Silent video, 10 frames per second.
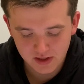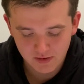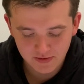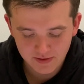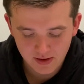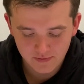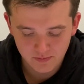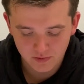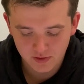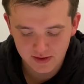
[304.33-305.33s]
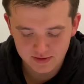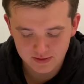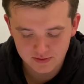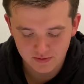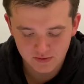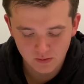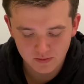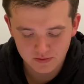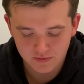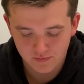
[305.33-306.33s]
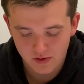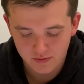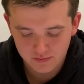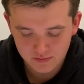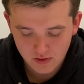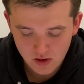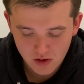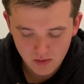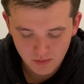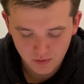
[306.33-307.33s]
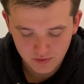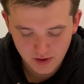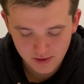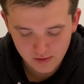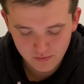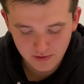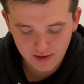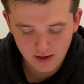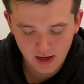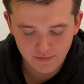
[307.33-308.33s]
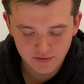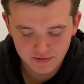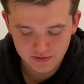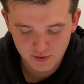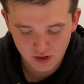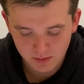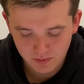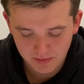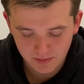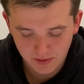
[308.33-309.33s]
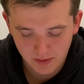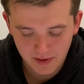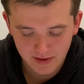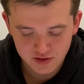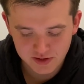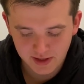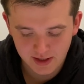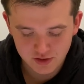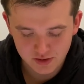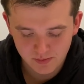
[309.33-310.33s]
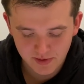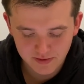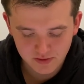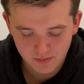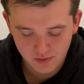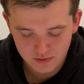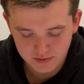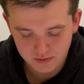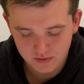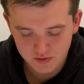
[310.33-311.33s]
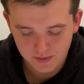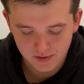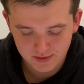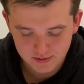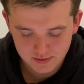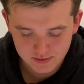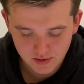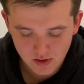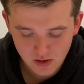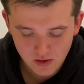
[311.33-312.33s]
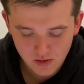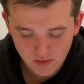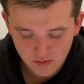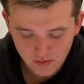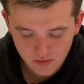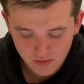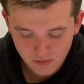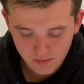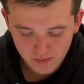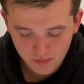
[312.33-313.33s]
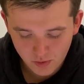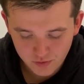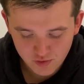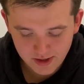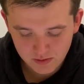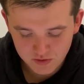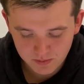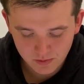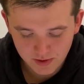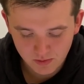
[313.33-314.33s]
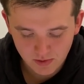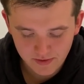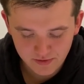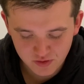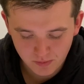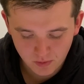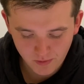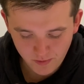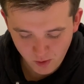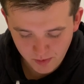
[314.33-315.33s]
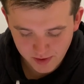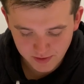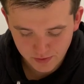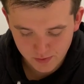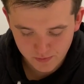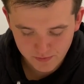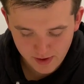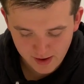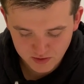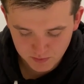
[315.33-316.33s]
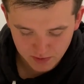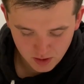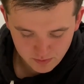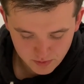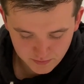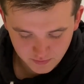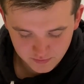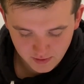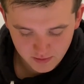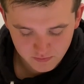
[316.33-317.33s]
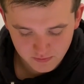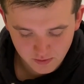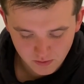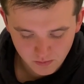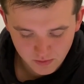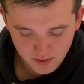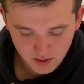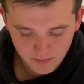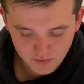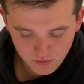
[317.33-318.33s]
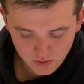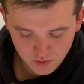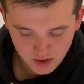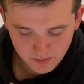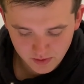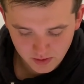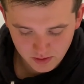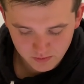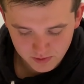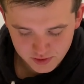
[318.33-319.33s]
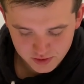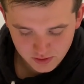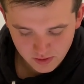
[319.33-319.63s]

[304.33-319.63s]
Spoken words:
heavy debt from classes, and so has his friends. Both Connor and Lakia have a disagreement about education based on personal experiences. Both try to explain why they support their opinion through facts, but come to a standstill when it comes to an agreement on which